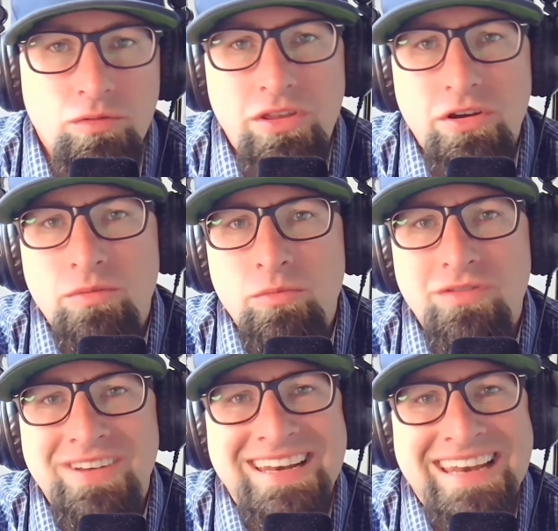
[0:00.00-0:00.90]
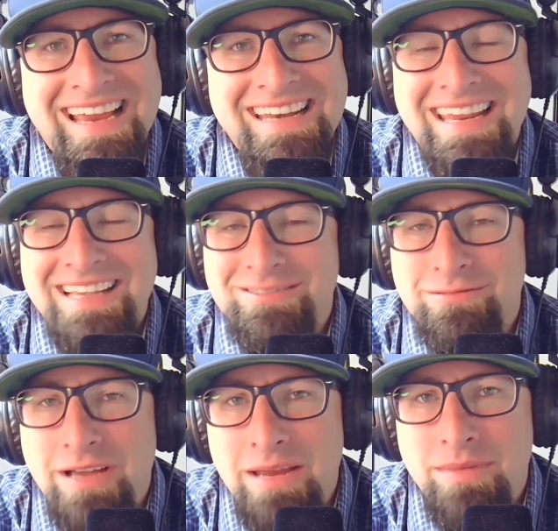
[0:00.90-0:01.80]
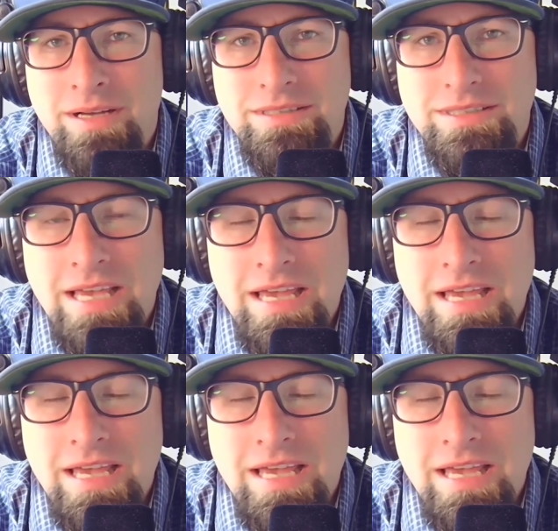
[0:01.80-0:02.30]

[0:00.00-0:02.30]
Whether you're moving in 9 days or 9 months,